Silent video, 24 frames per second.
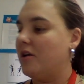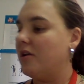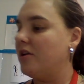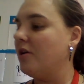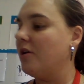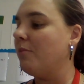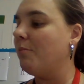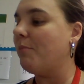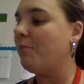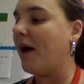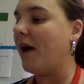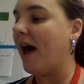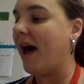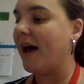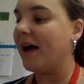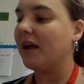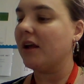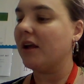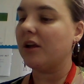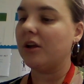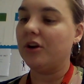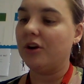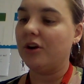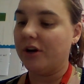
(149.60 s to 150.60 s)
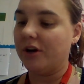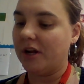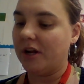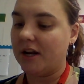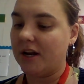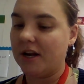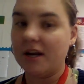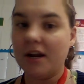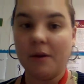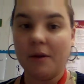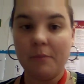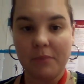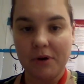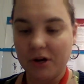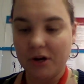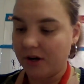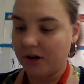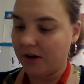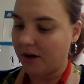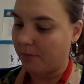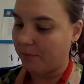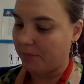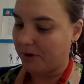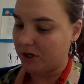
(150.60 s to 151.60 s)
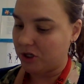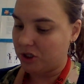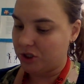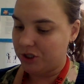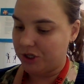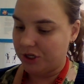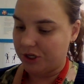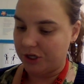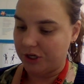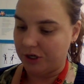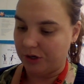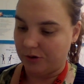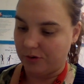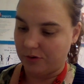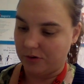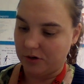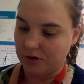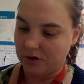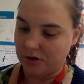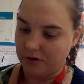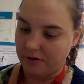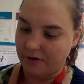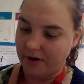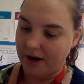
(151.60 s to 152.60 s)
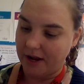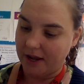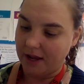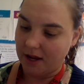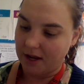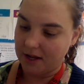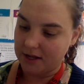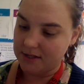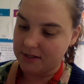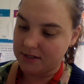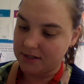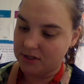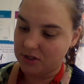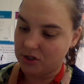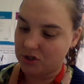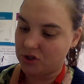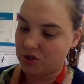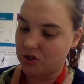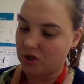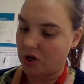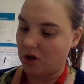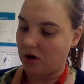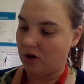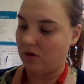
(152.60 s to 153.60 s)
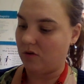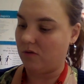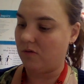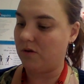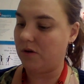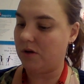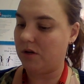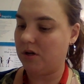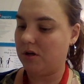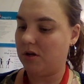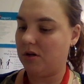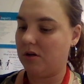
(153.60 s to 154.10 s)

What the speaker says: your back, you're going to number 2. All right, guys. So